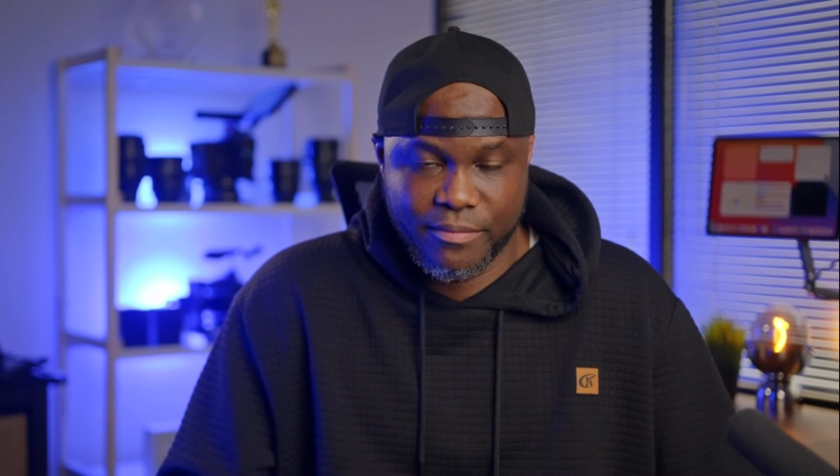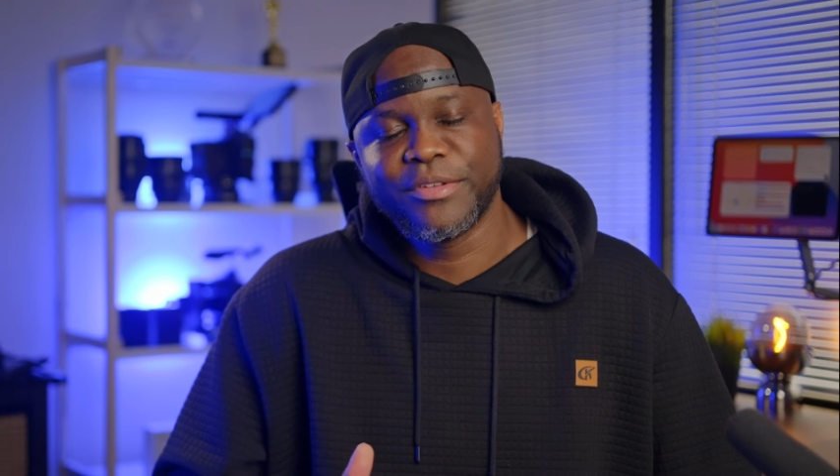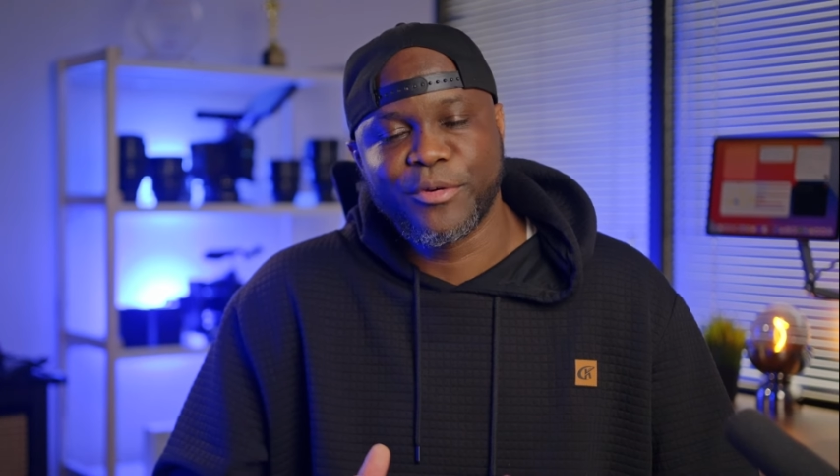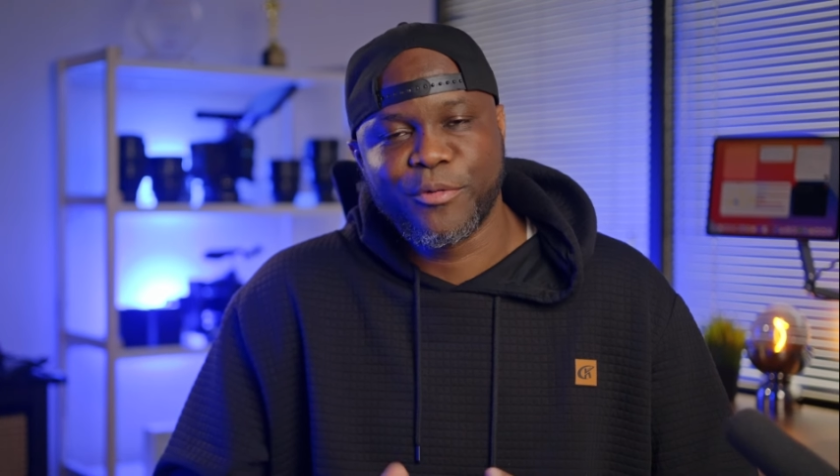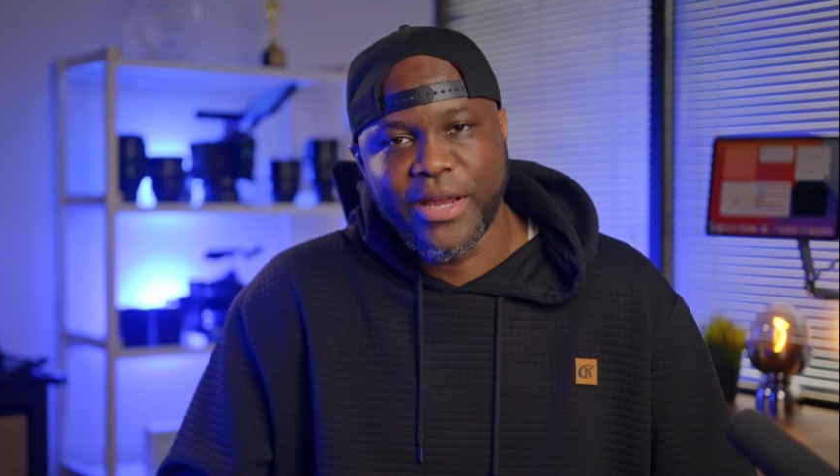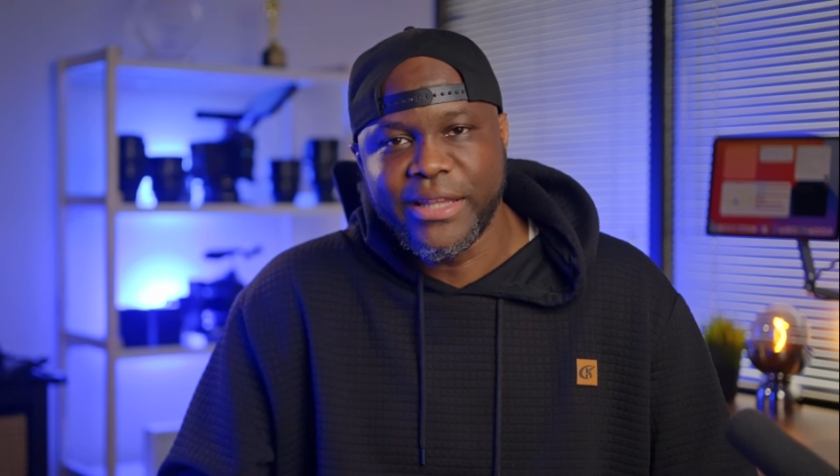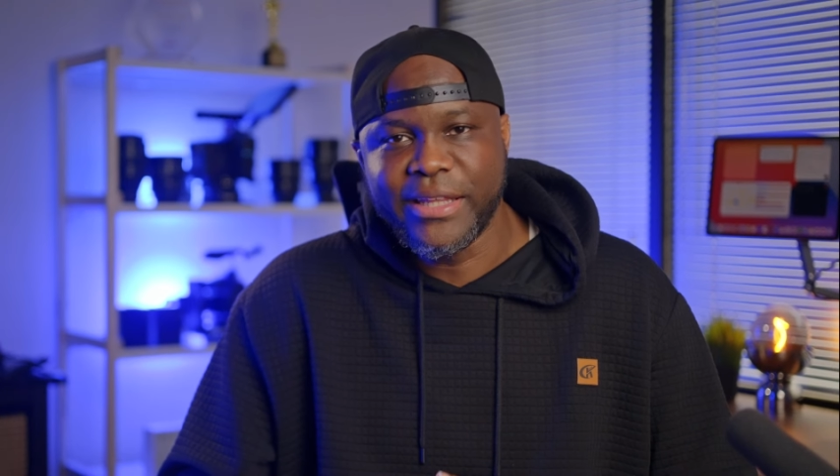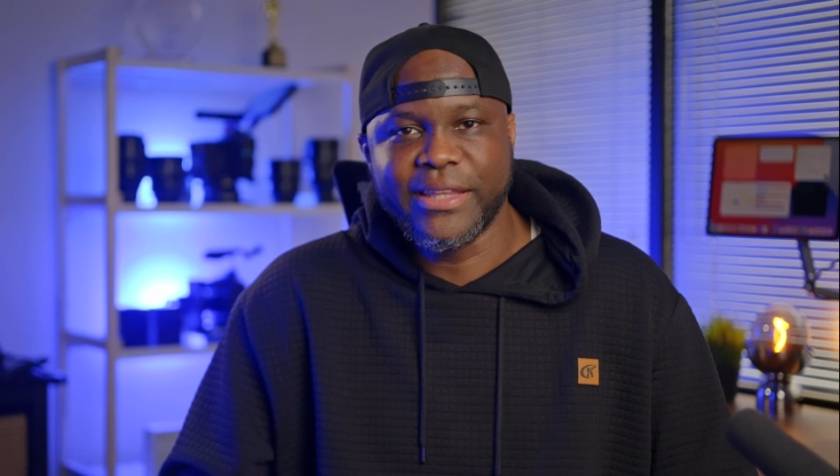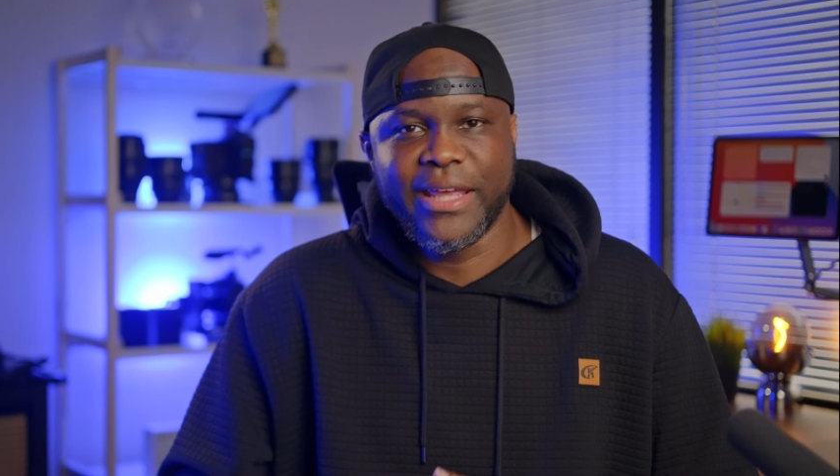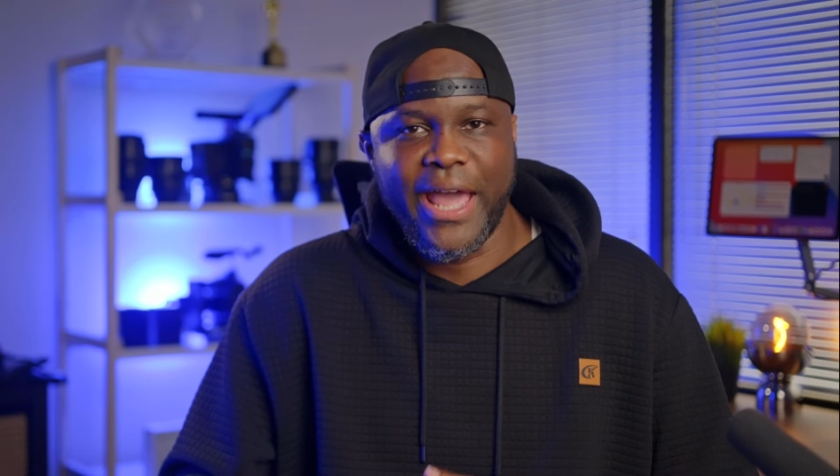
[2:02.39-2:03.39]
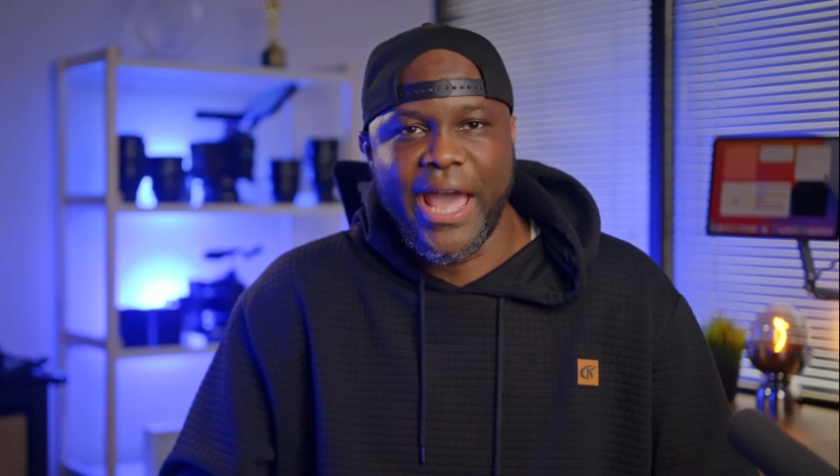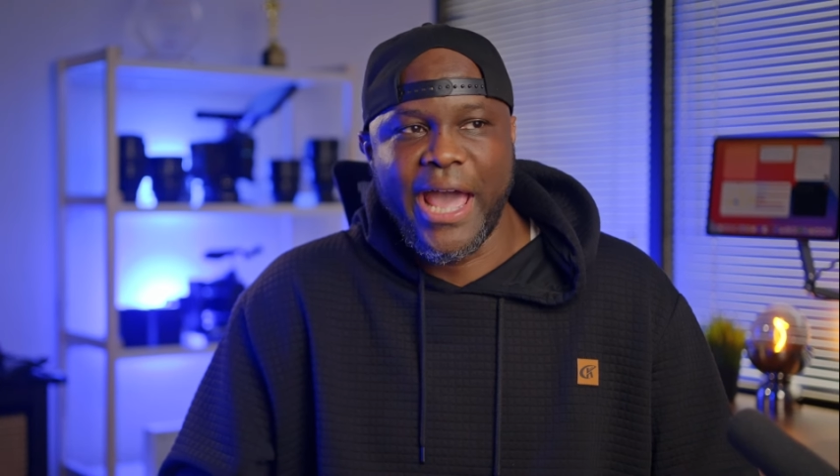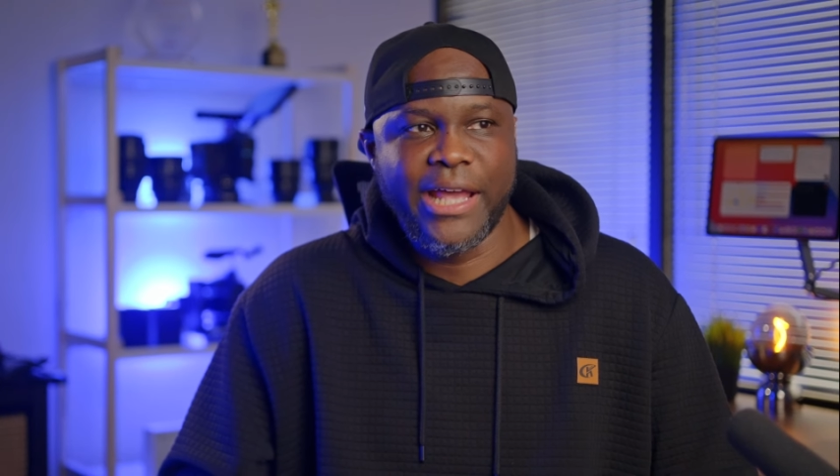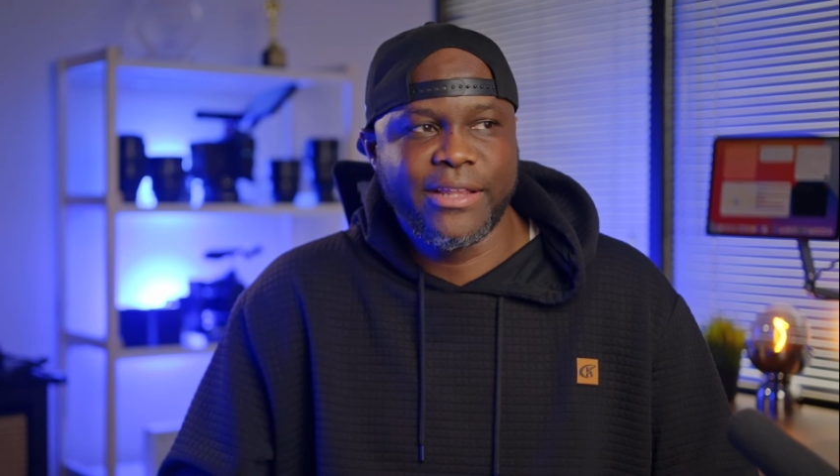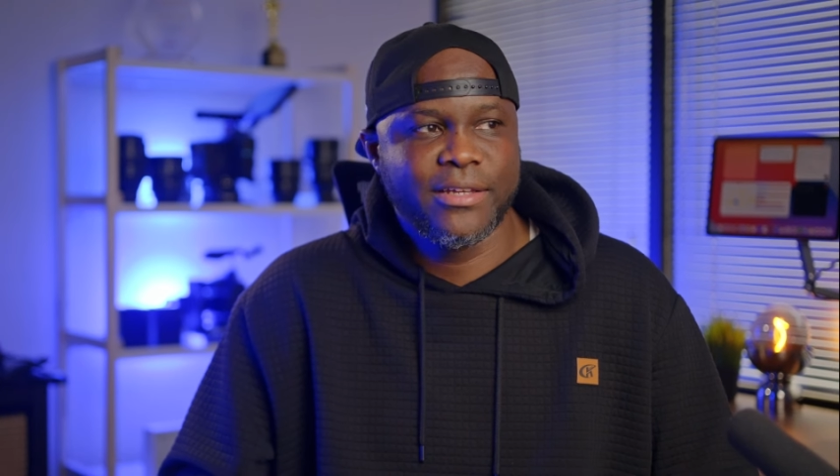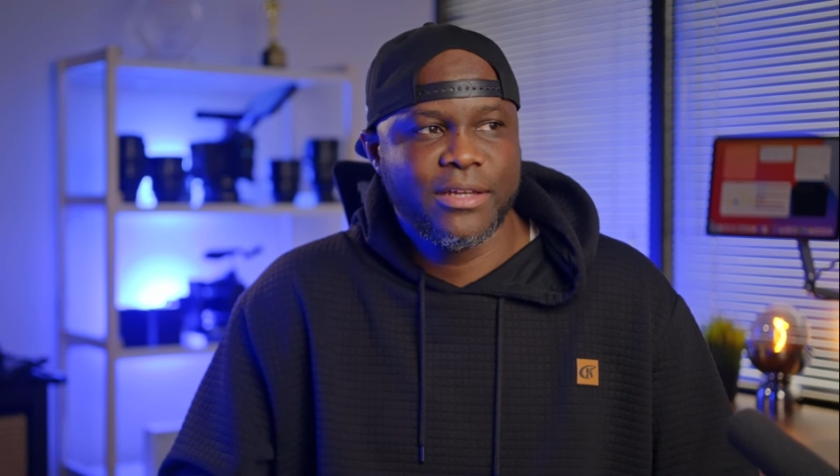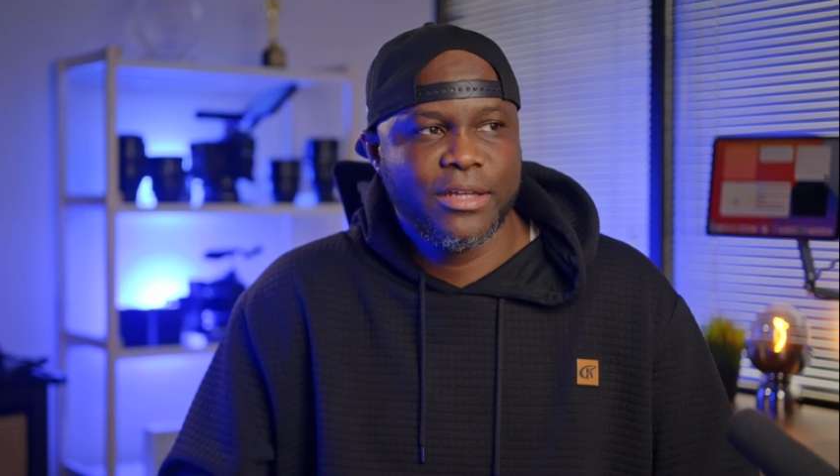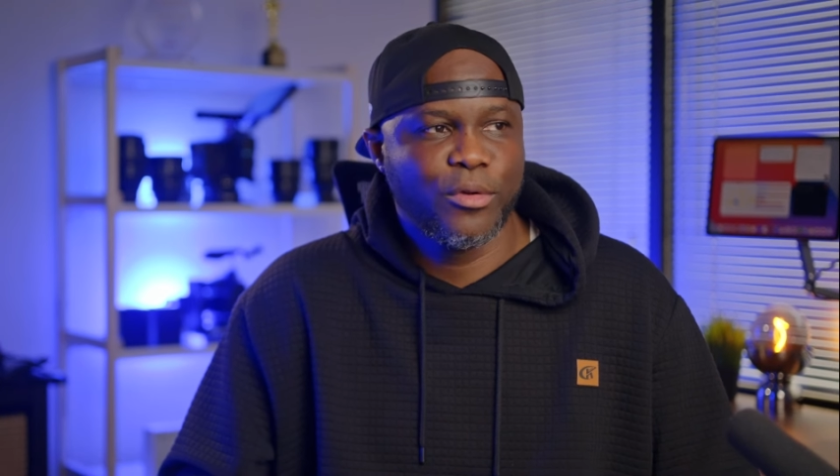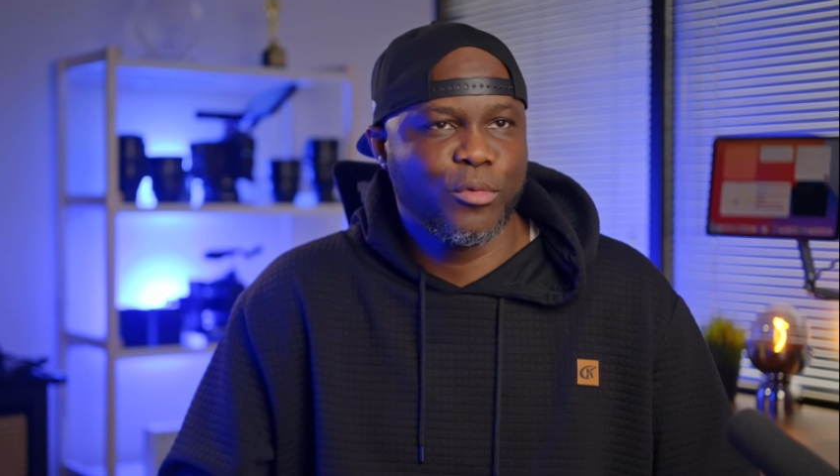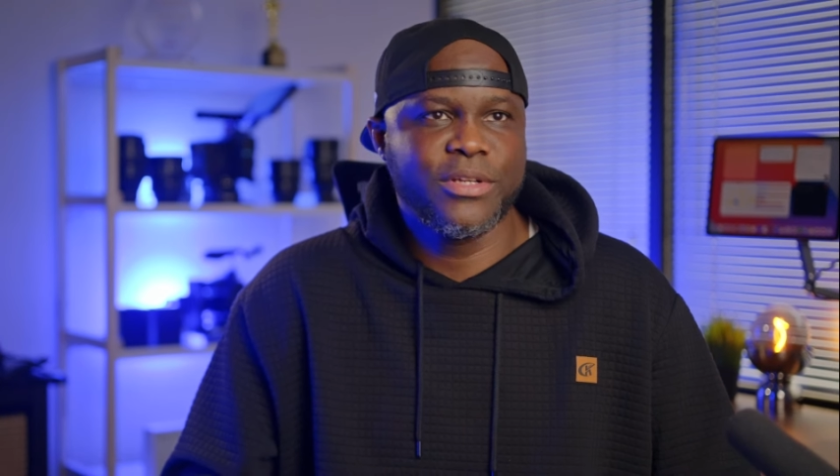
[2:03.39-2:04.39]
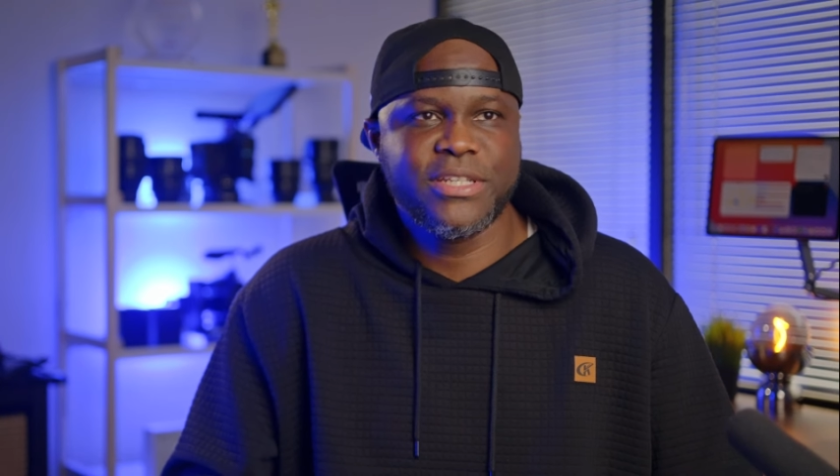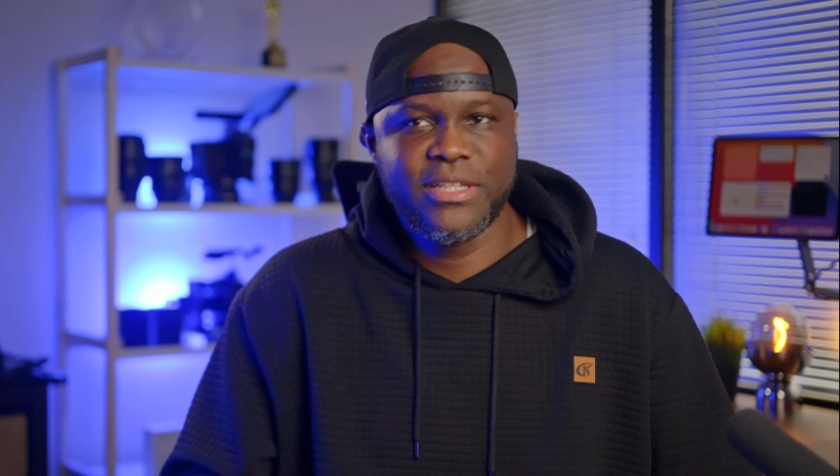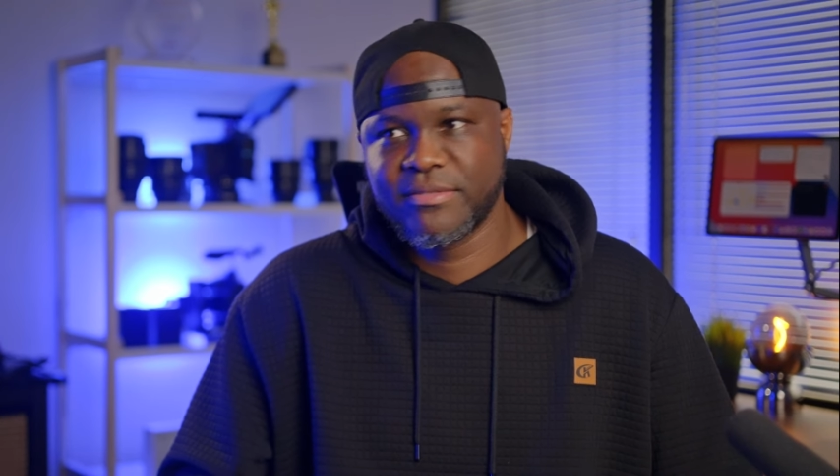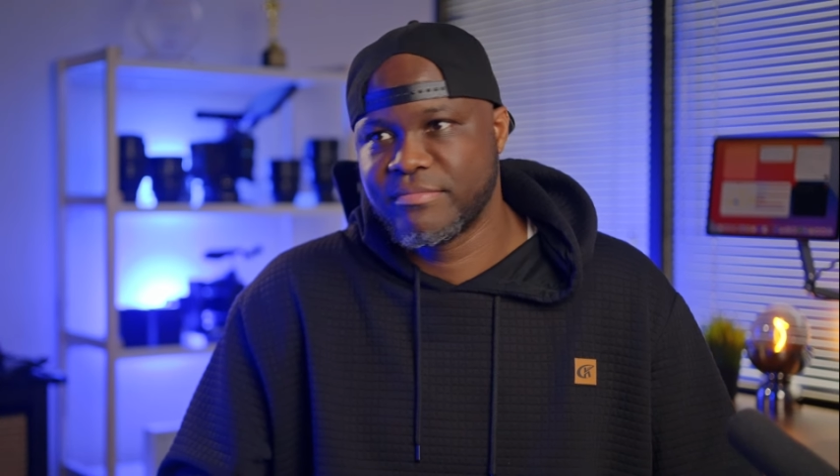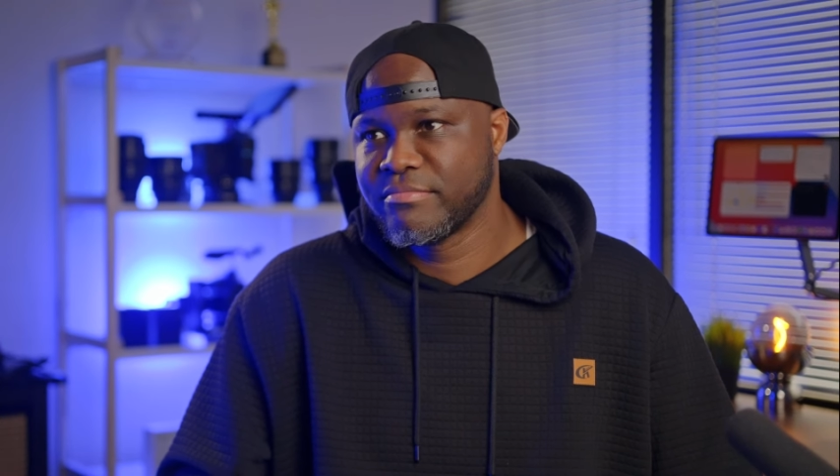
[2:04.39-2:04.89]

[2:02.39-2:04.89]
The rate that they had wasn't